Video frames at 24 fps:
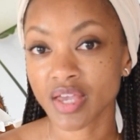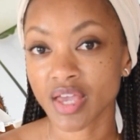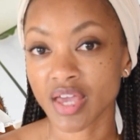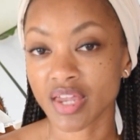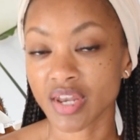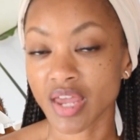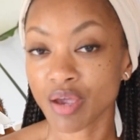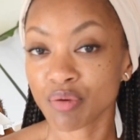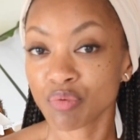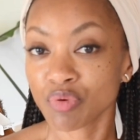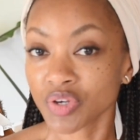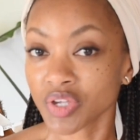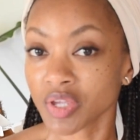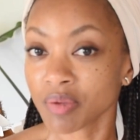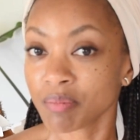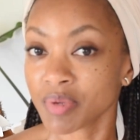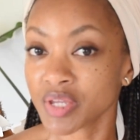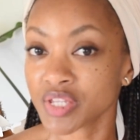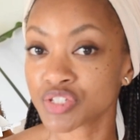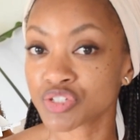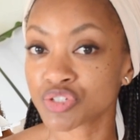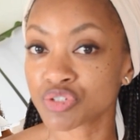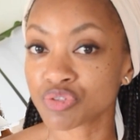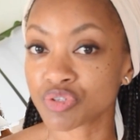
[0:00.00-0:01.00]
and I will
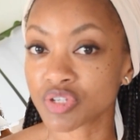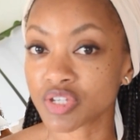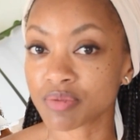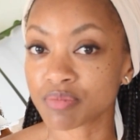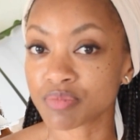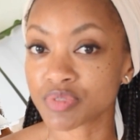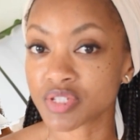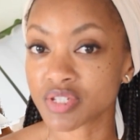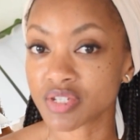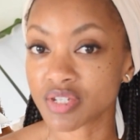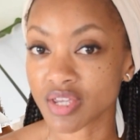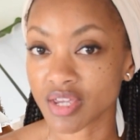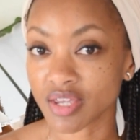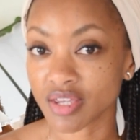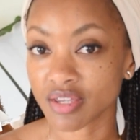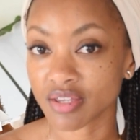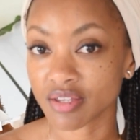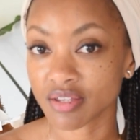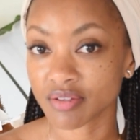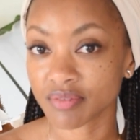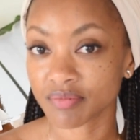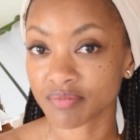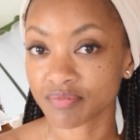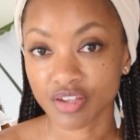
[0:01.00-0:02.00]
commit to him today.
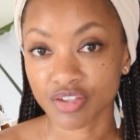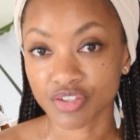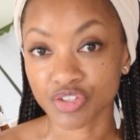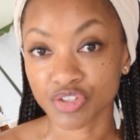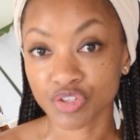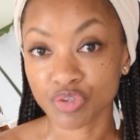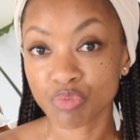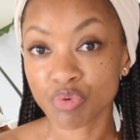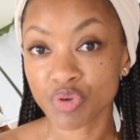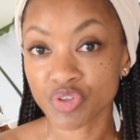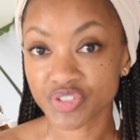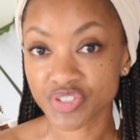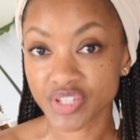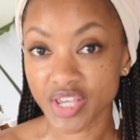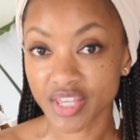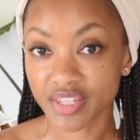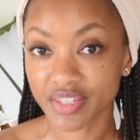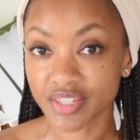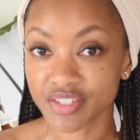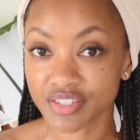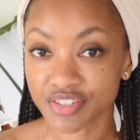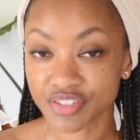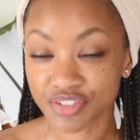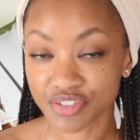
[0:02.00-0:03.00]
You will say
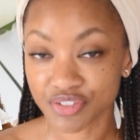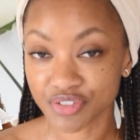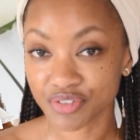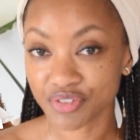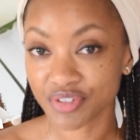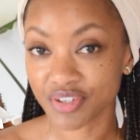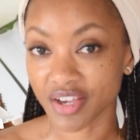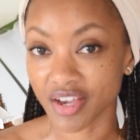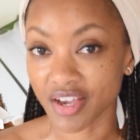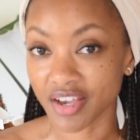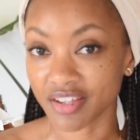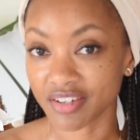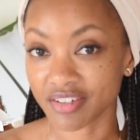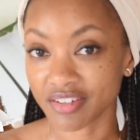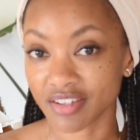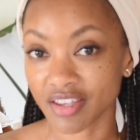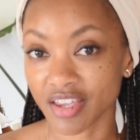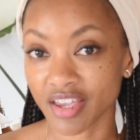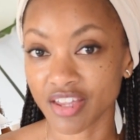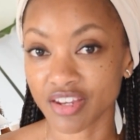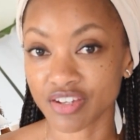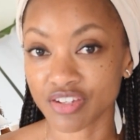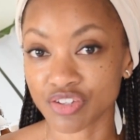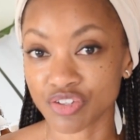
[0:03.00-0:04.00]
this to God,
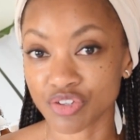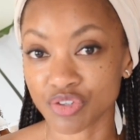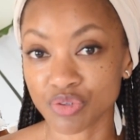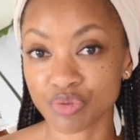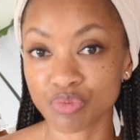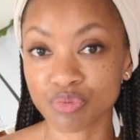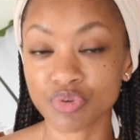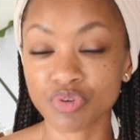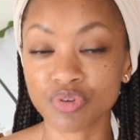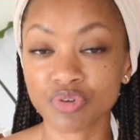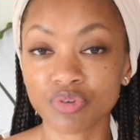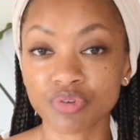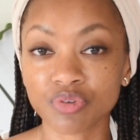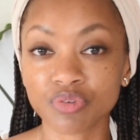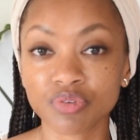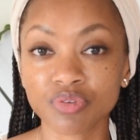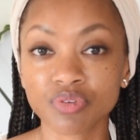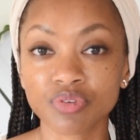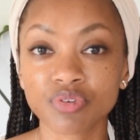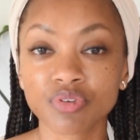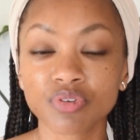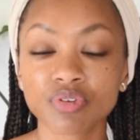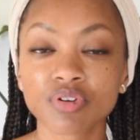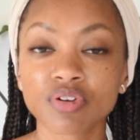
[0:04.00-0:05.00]
and you will
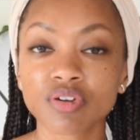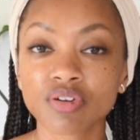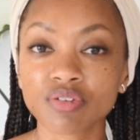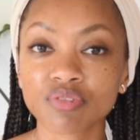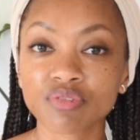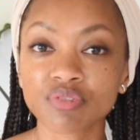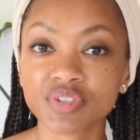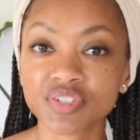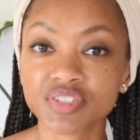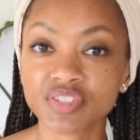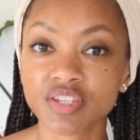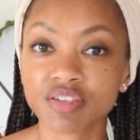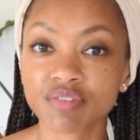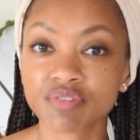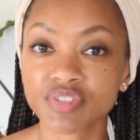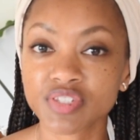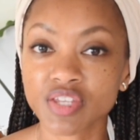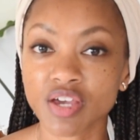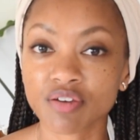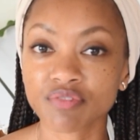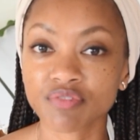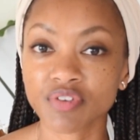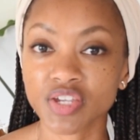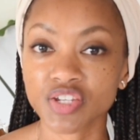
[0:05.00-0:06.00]
receive
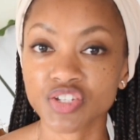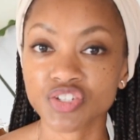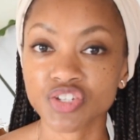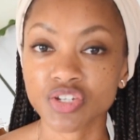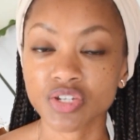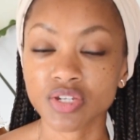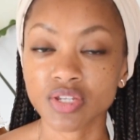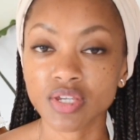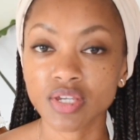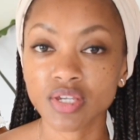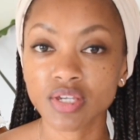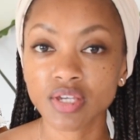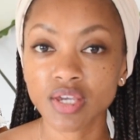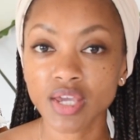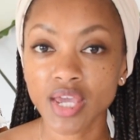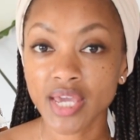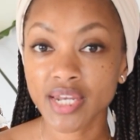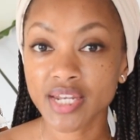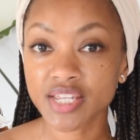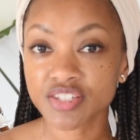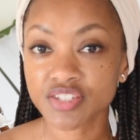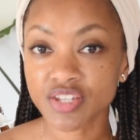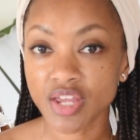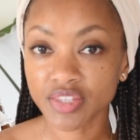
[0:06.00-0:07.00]
salvation.
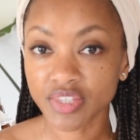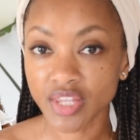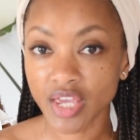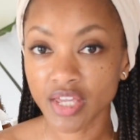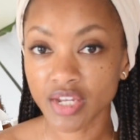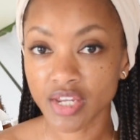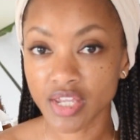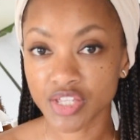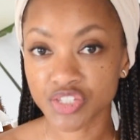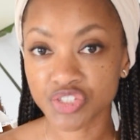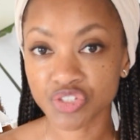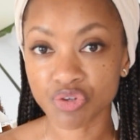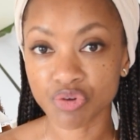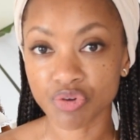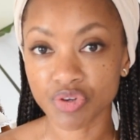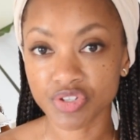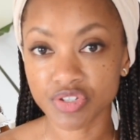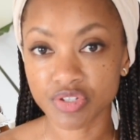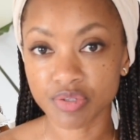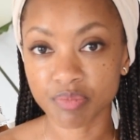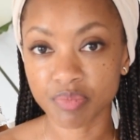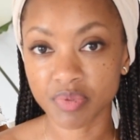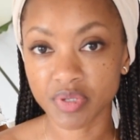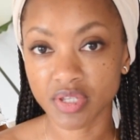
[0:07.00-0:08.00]
And it's not that it's going
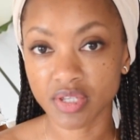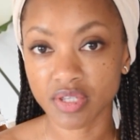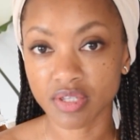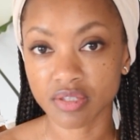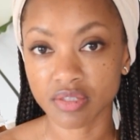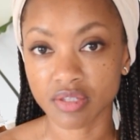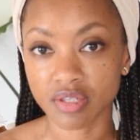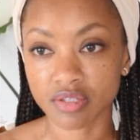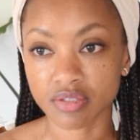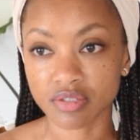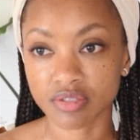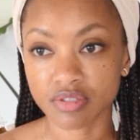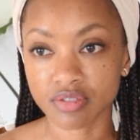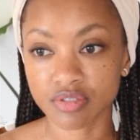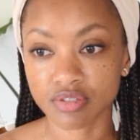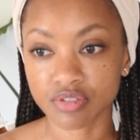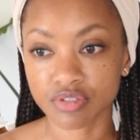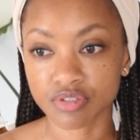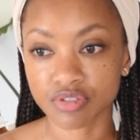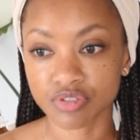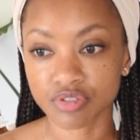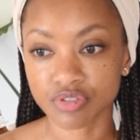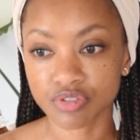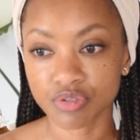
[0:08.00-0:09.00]
to be this
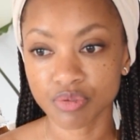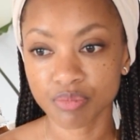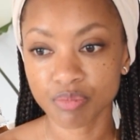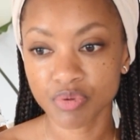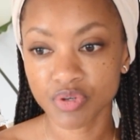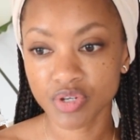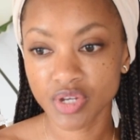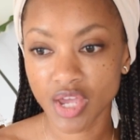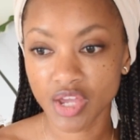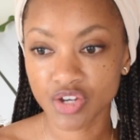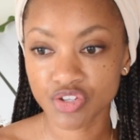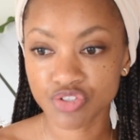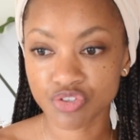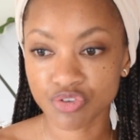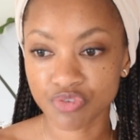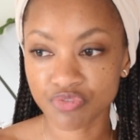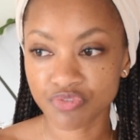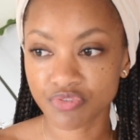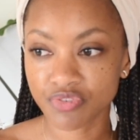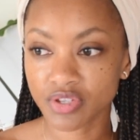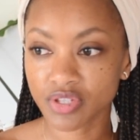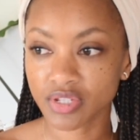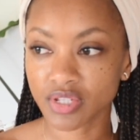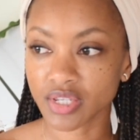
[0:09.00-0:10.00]
supernatural
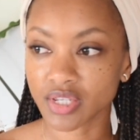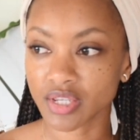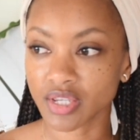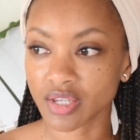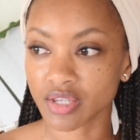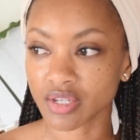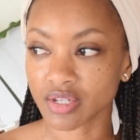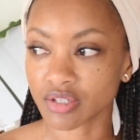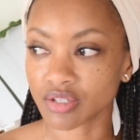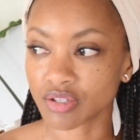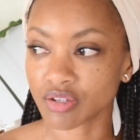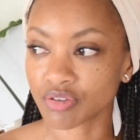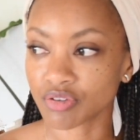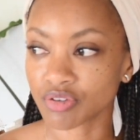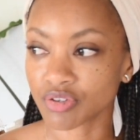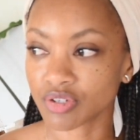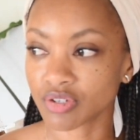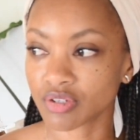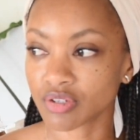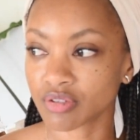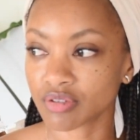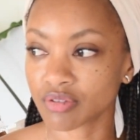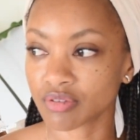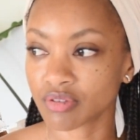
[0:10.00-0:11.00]
feeling and you're
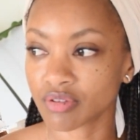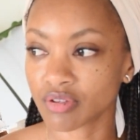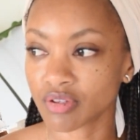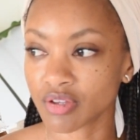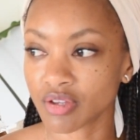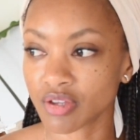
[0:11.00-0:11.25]
going to